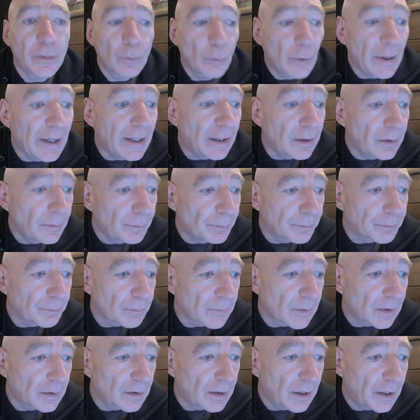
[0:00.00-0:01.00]
Well,
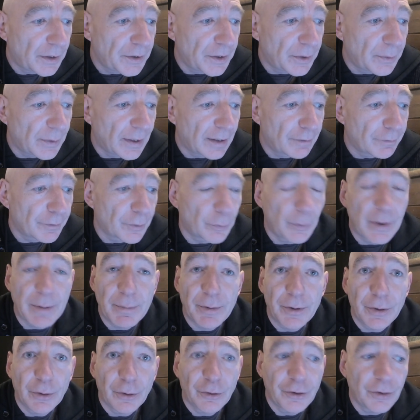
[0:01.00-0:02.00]
you have the
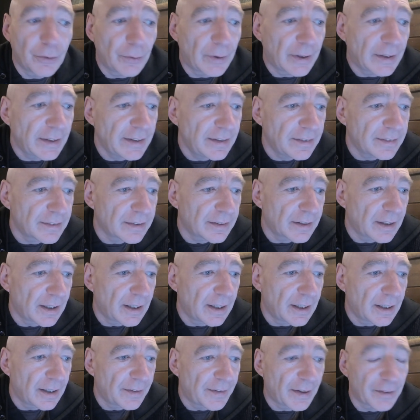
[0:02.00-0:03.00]
reproduction rights.
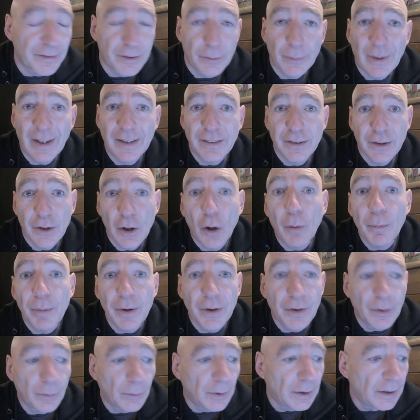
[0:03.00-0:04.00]
That's the right to copy
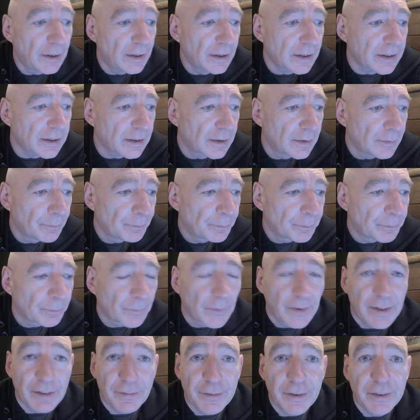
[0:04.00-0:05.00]
the work.
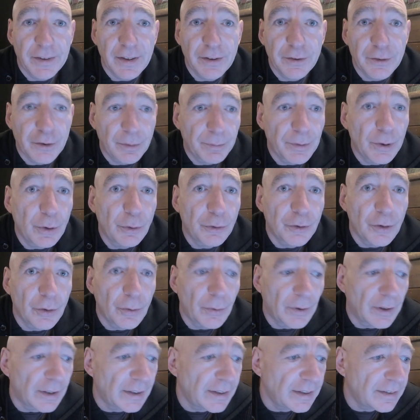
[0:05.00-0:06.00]
You have the distribution
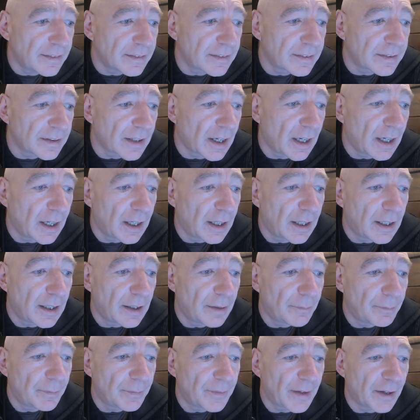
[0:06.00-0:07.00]
rights.
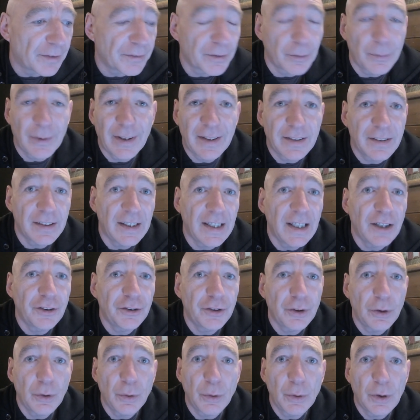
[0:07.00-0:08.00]
That's the right to
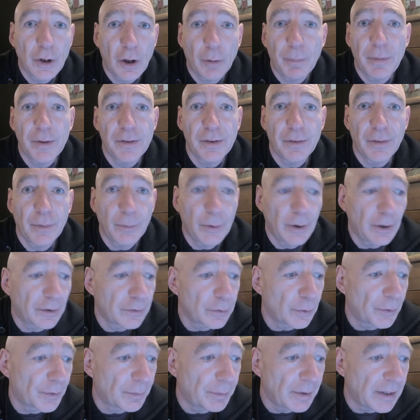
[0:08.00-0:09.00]
issue copies of work
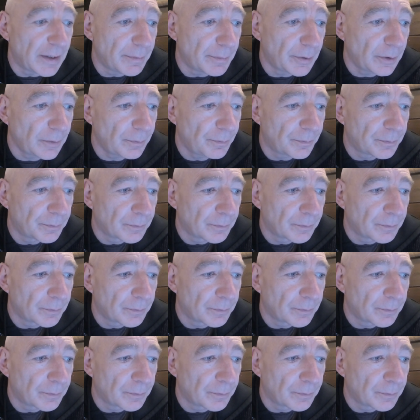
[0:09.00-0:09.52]
to other people.